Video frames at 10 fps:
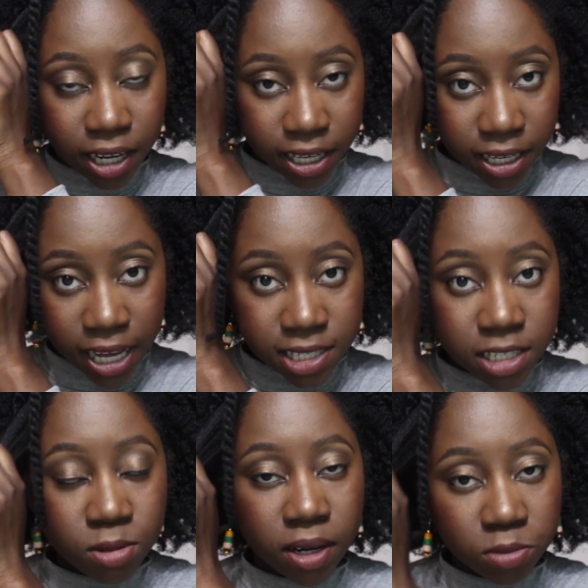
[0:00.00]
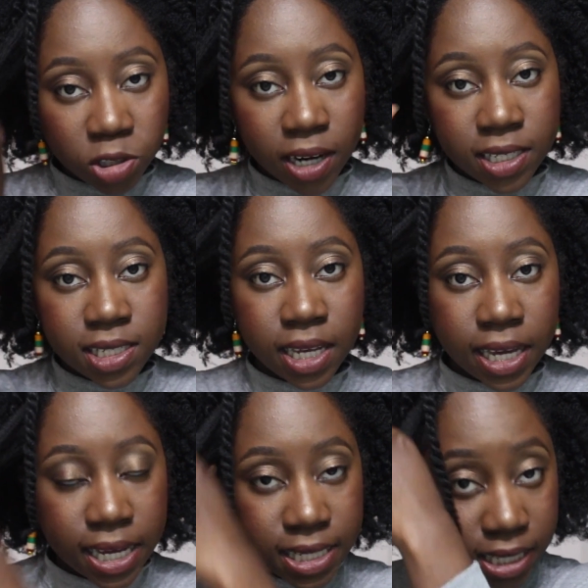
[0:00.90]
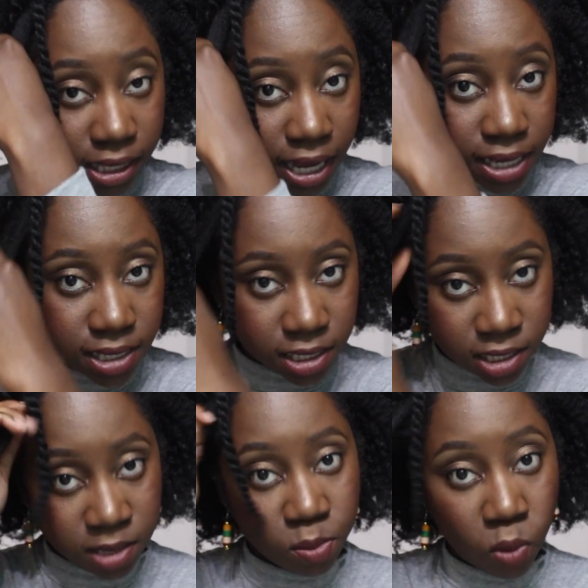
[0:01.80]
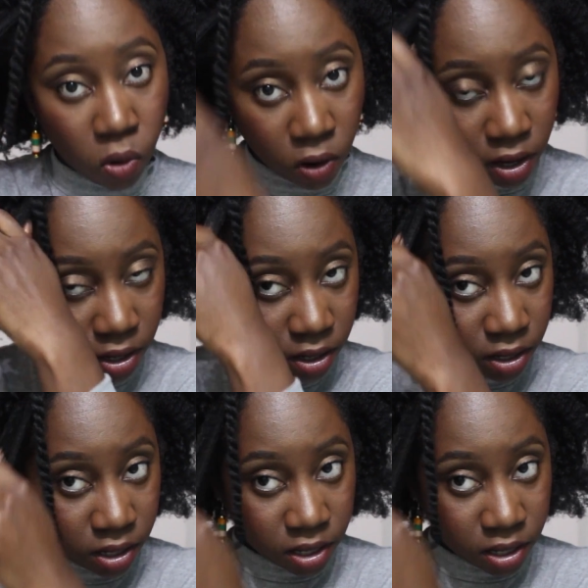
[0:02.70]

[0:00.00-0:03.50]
like in essence, what I'm trying to say is less is more.